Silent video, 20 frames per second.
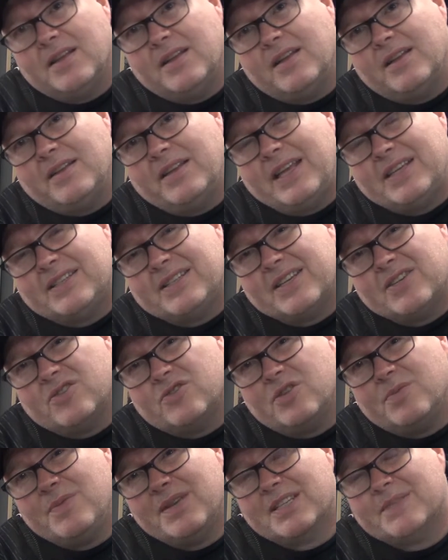And that's
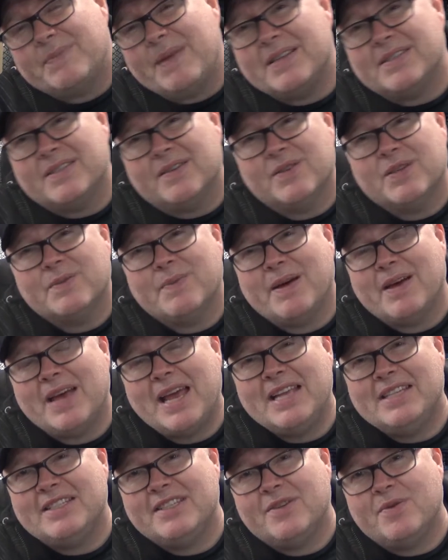extremely expensive. It's about
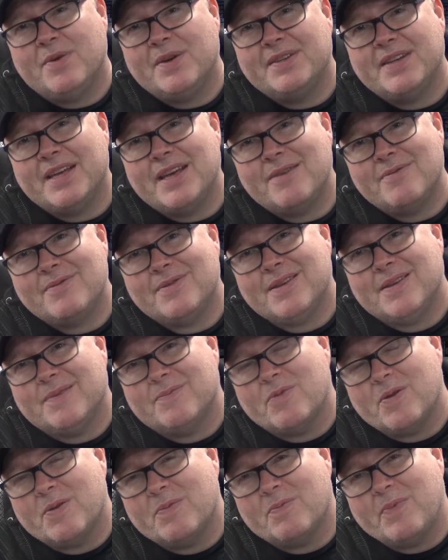£80 now, and
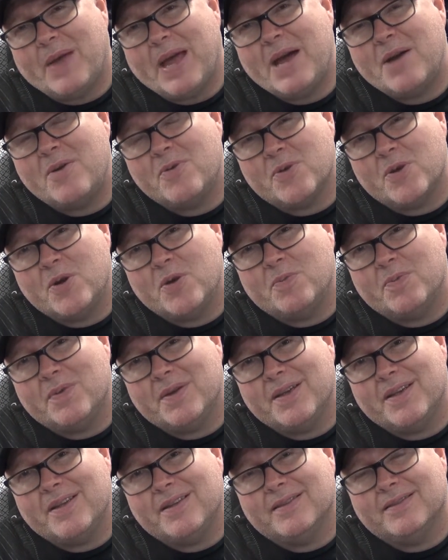a PAL
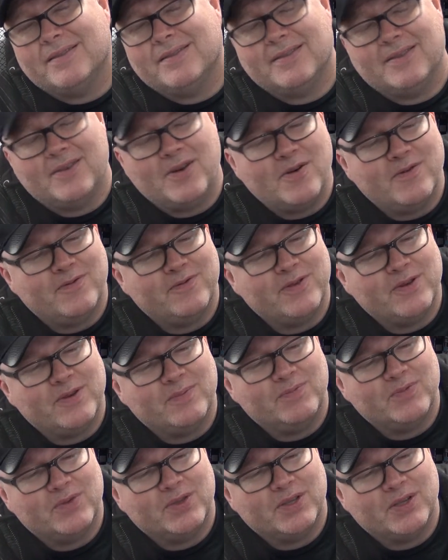copy of
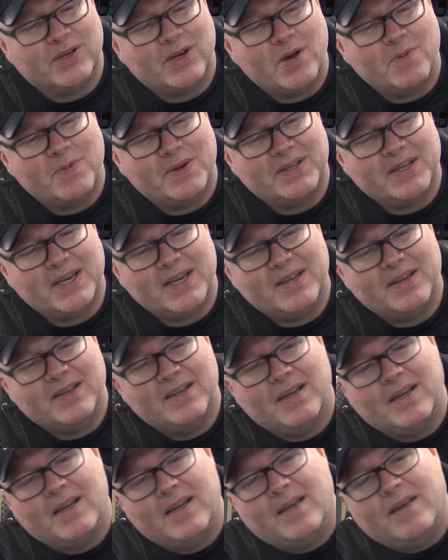Shinobi Den.
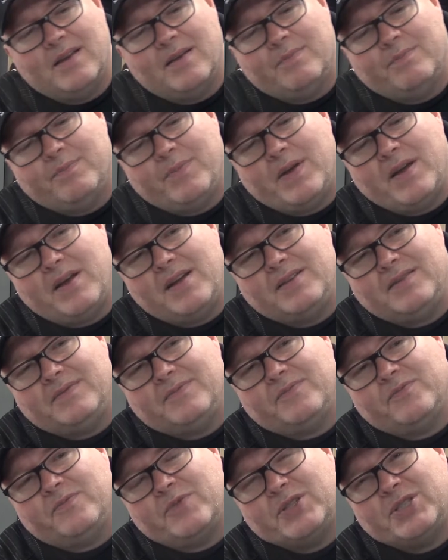But
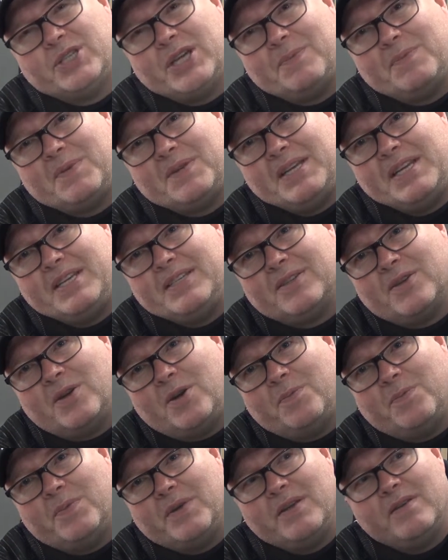the Japanese
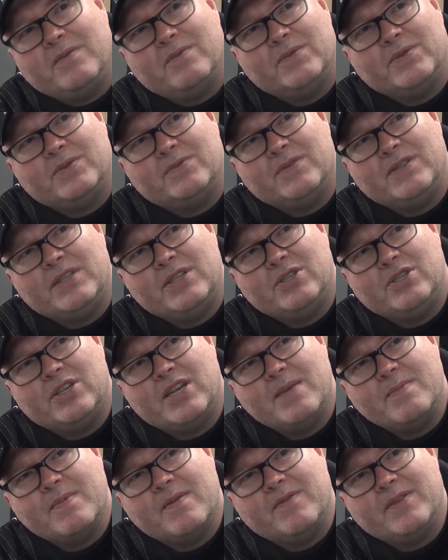copy was really
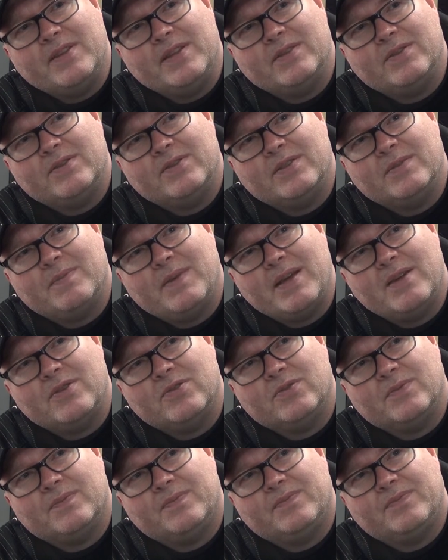cheap. I think this was about
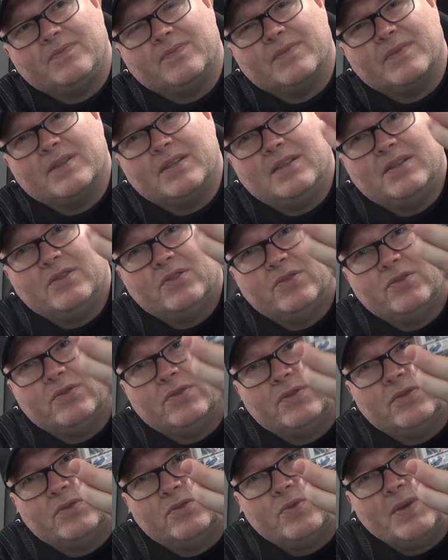
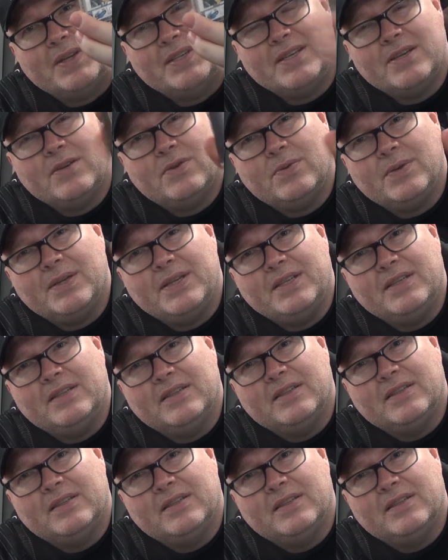£20.